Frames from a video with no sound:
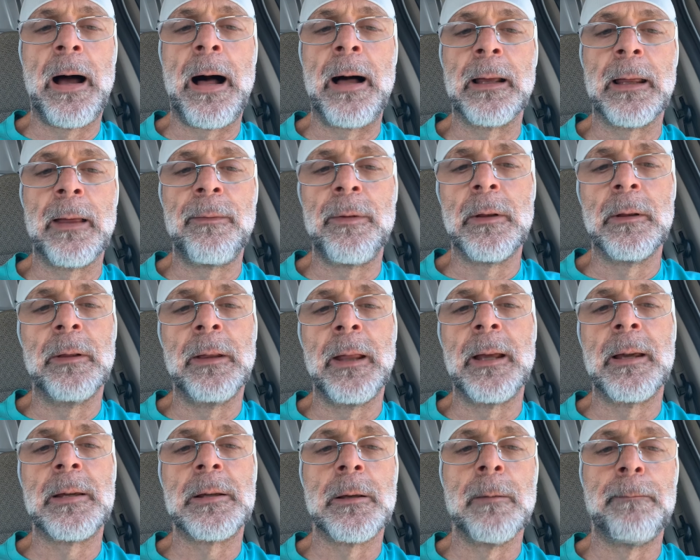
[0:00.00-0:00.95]
I'll give you
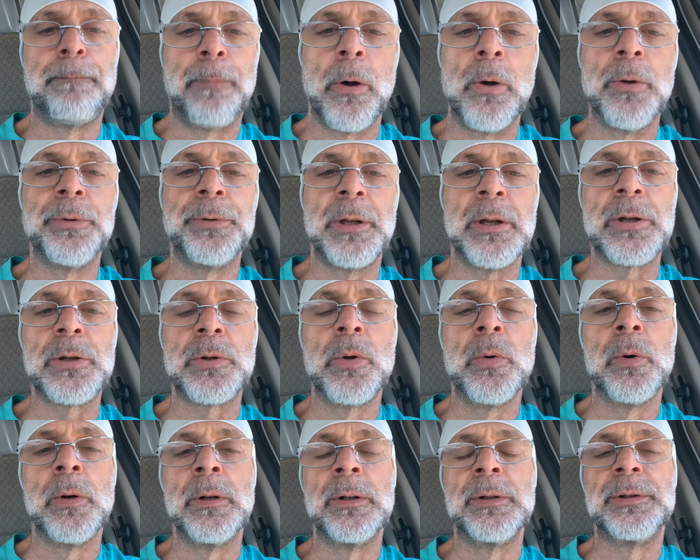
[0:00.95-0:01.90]
links to both
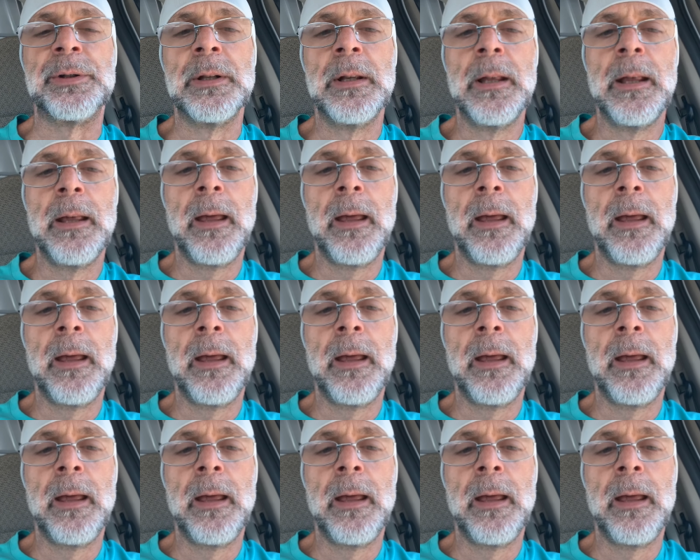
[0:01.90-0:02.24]
Discords,